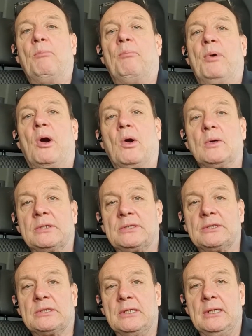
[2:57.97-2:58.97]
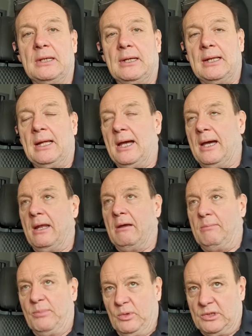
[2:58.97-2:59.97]
box, and I
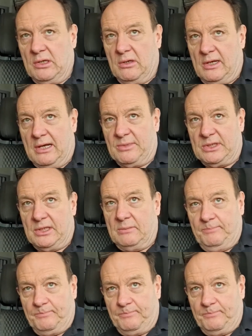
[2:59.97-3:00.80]
bought it on Amazon,